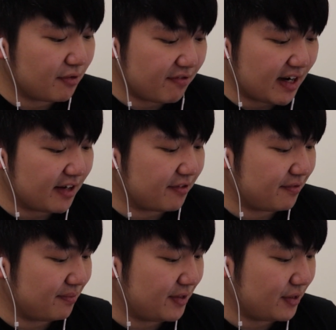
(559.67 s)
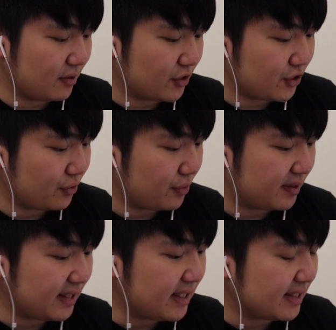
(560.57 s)
five, so I'll show you
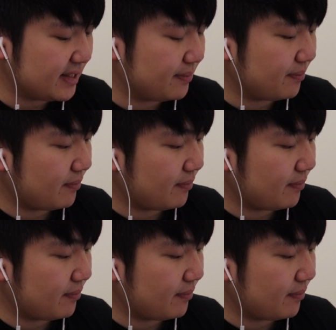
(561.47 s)
what it is.